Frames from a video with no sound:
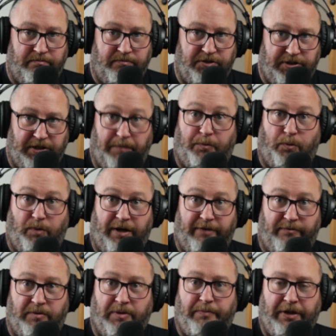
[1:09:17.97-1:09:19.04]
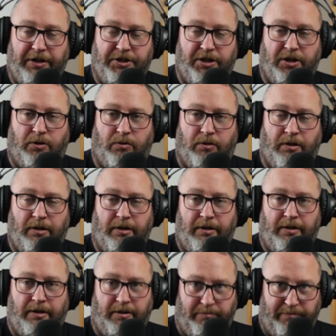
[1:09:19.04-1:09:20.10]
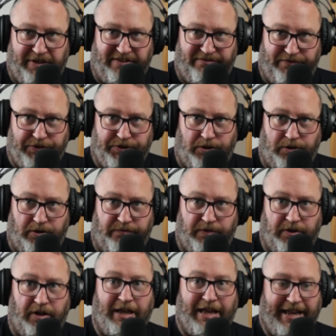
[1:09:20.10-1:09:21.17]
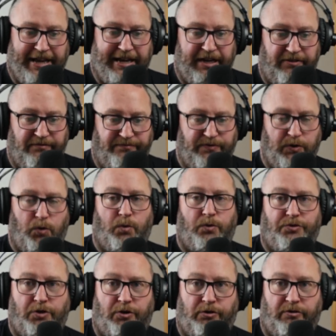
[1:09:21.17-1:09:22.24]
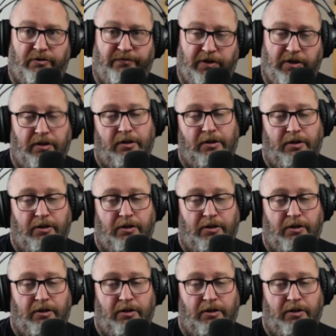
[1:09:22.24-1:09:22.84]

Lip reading: Step away from the pigeonhole. Be a photographer. A photographer.